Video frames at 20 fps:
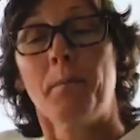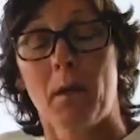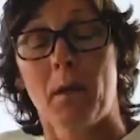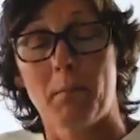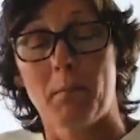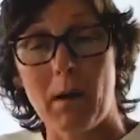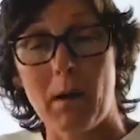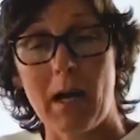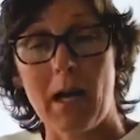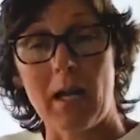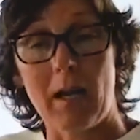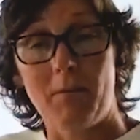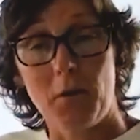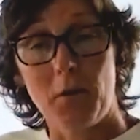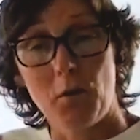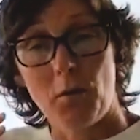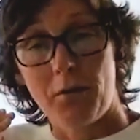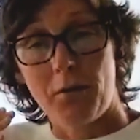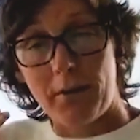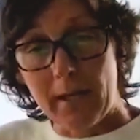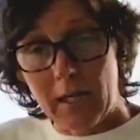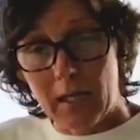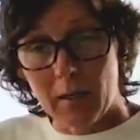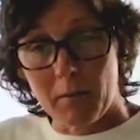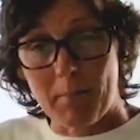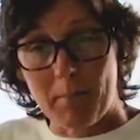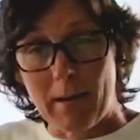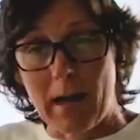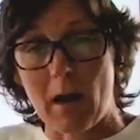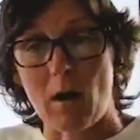But if you think
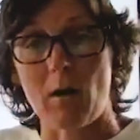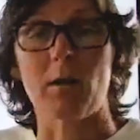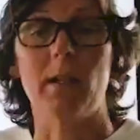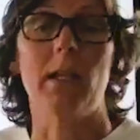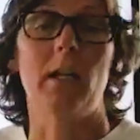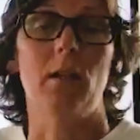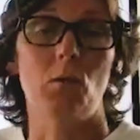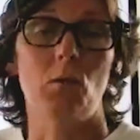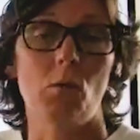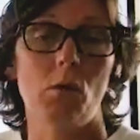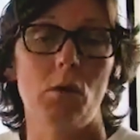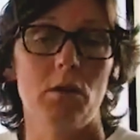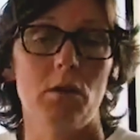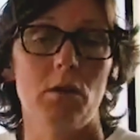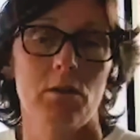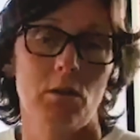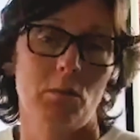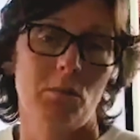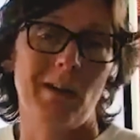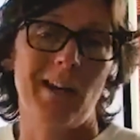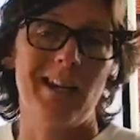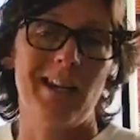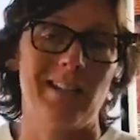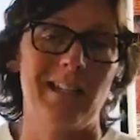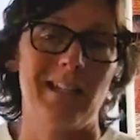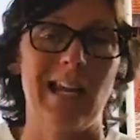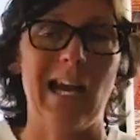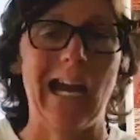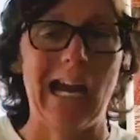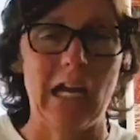about it, in order to raise
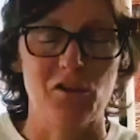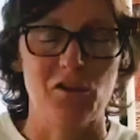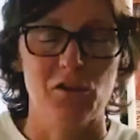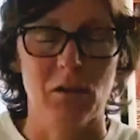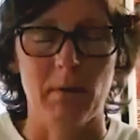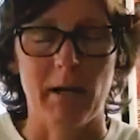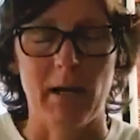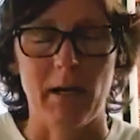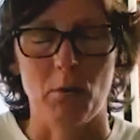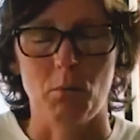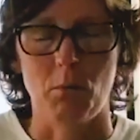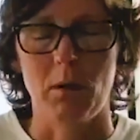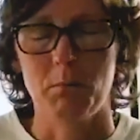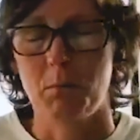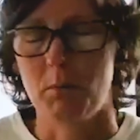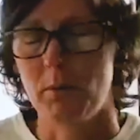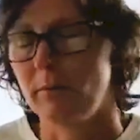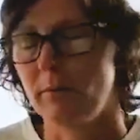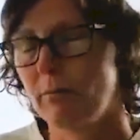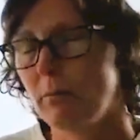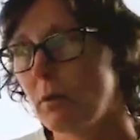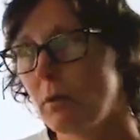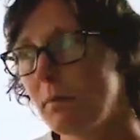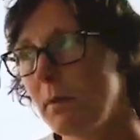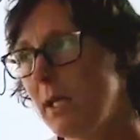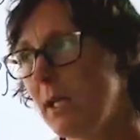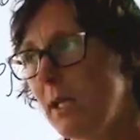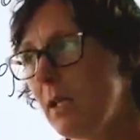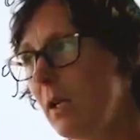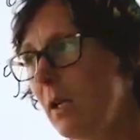cash to buy a $1.4
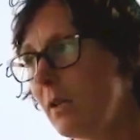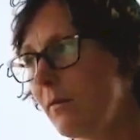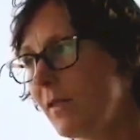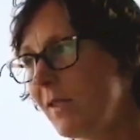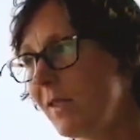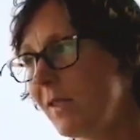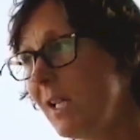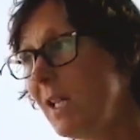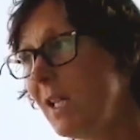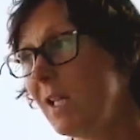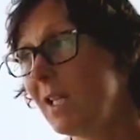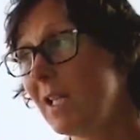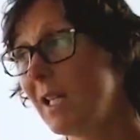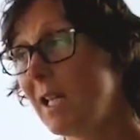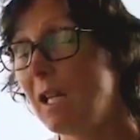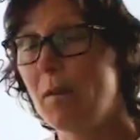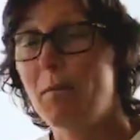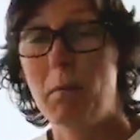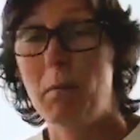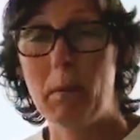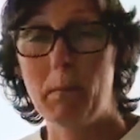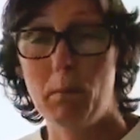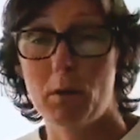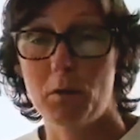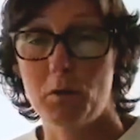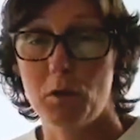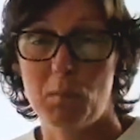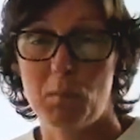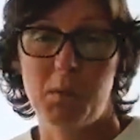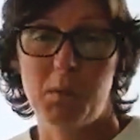million facility, if people are
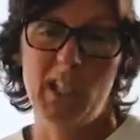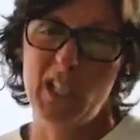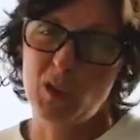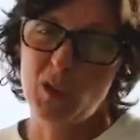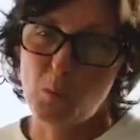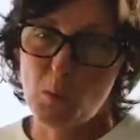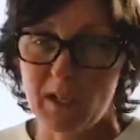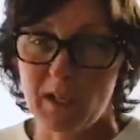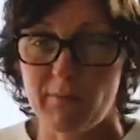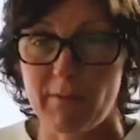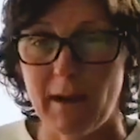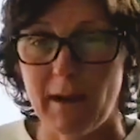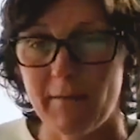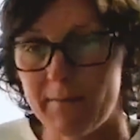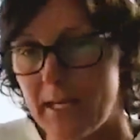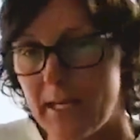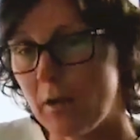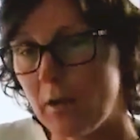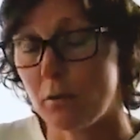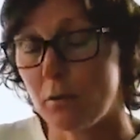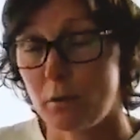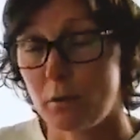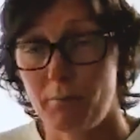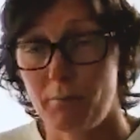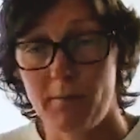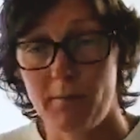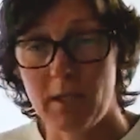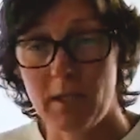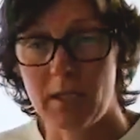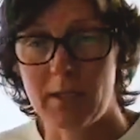just putting 25,000 or
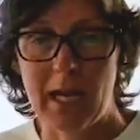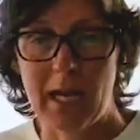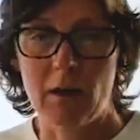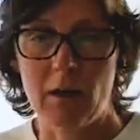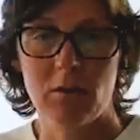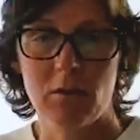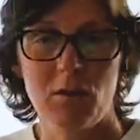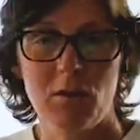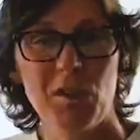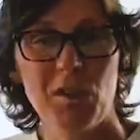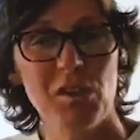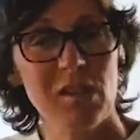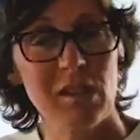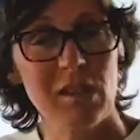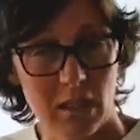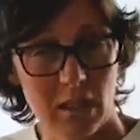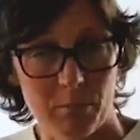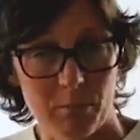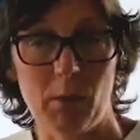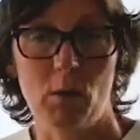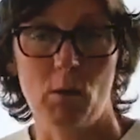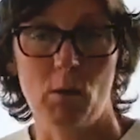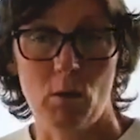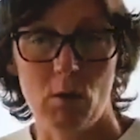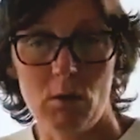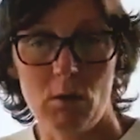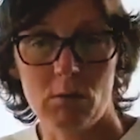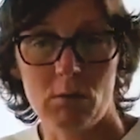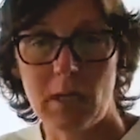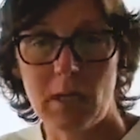50,000, which is
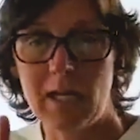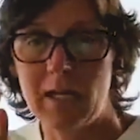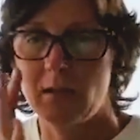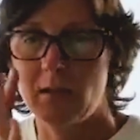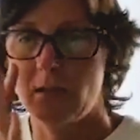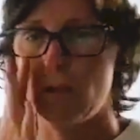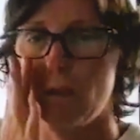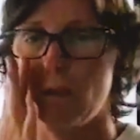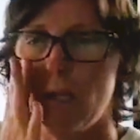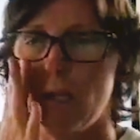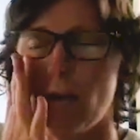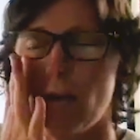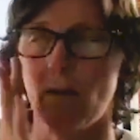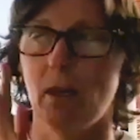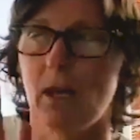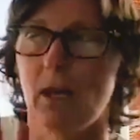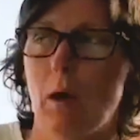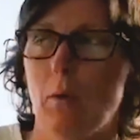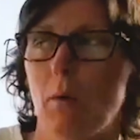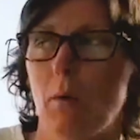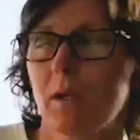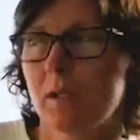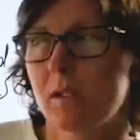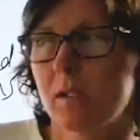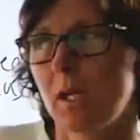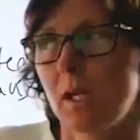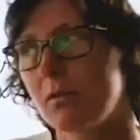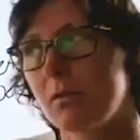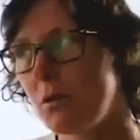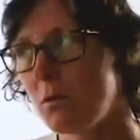typical, right? Because they're like, okay, I want to
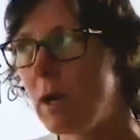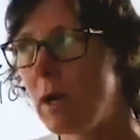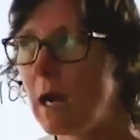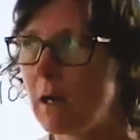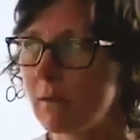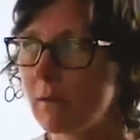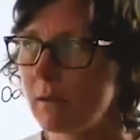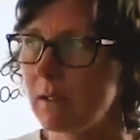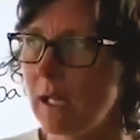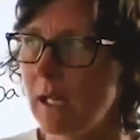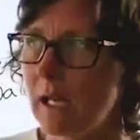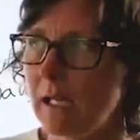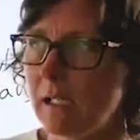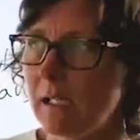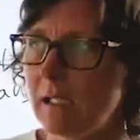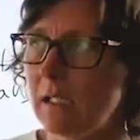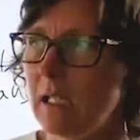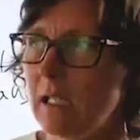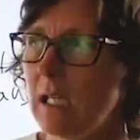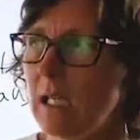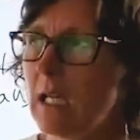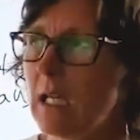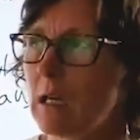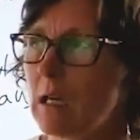test you out, Stacy.